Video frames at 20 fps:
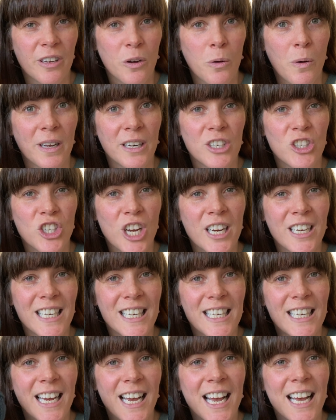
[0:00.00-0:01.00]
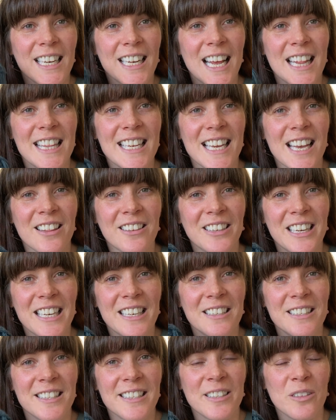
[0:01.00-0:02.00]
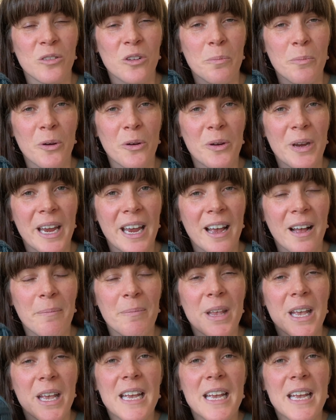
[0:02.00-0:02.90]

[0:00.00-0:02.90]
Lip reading: quite a chunky yarn and the other in a silk mohair.